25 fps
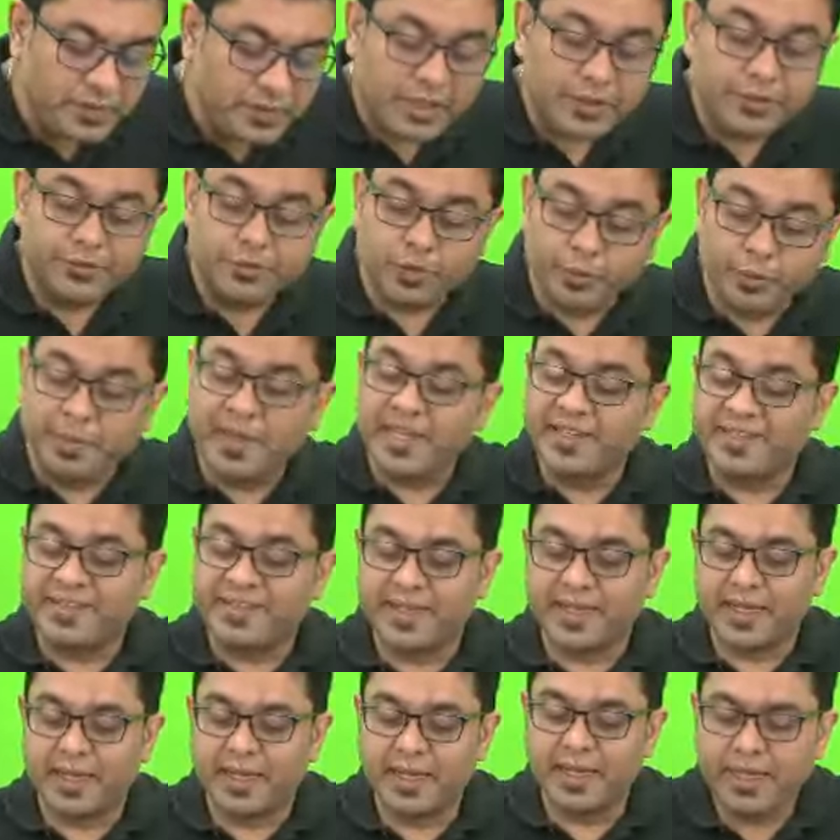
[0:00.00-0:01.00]
So
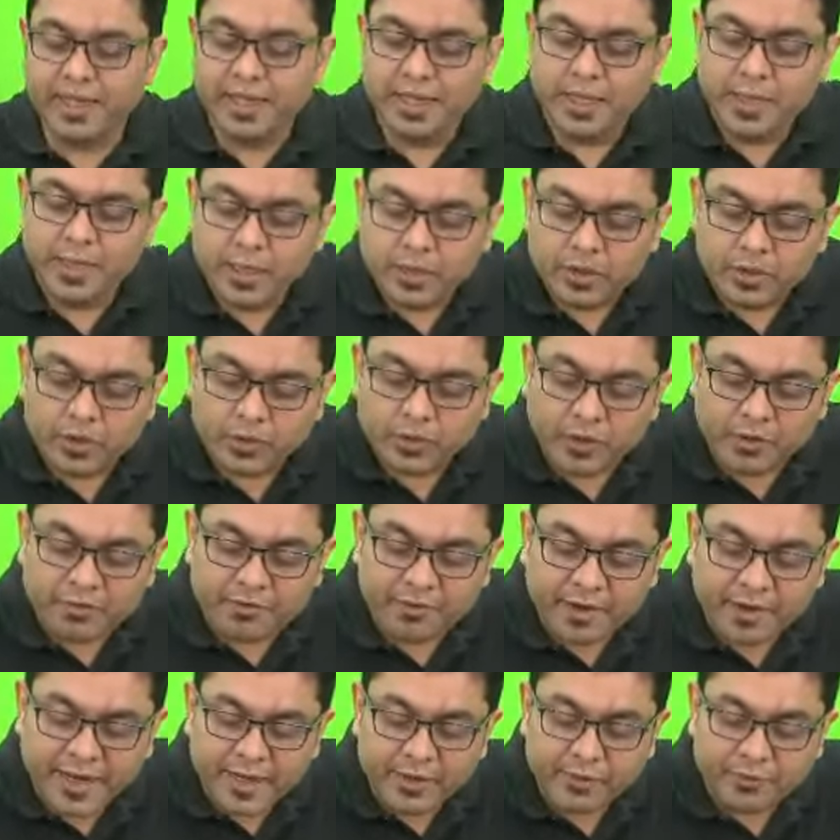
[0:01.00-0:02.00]
basically, you will
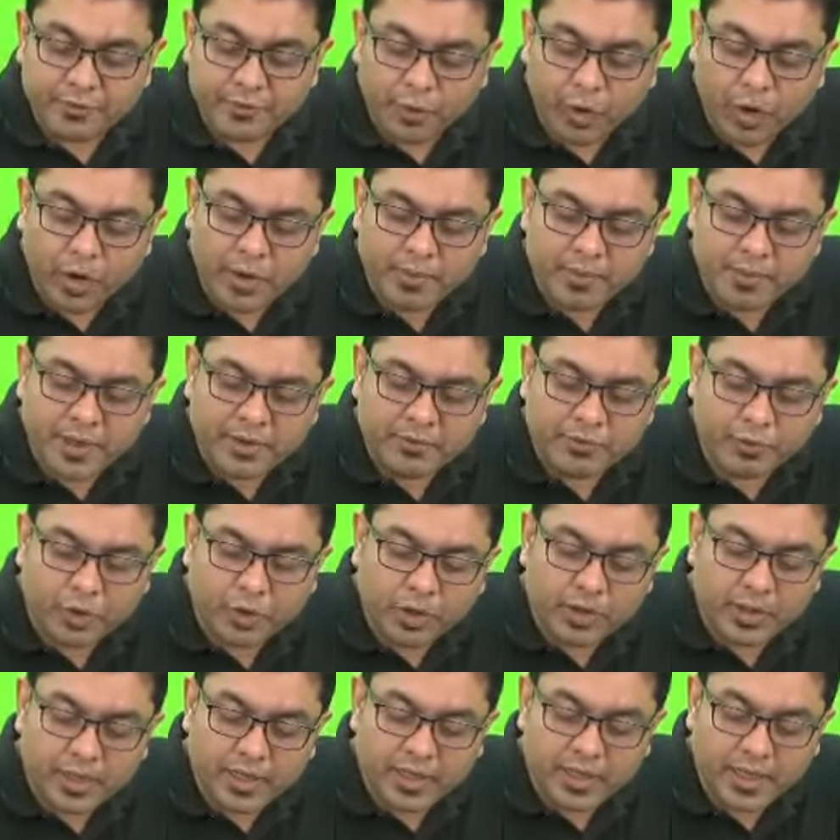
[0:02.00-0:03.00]
find warmer
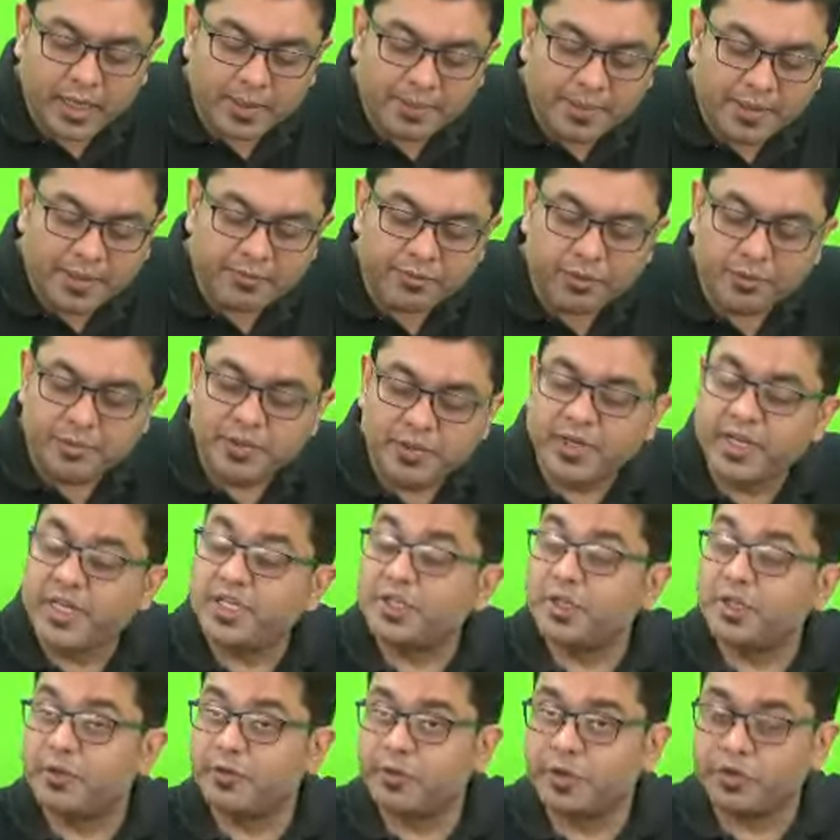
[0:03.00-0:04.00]
water coming from the
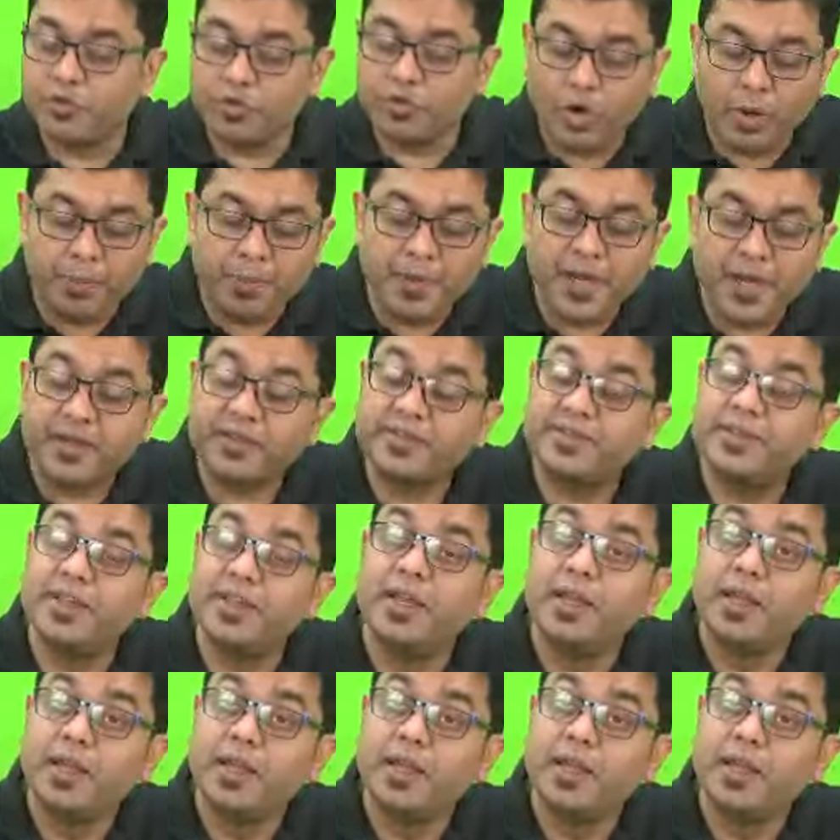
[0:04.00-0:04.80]
region of the tropics,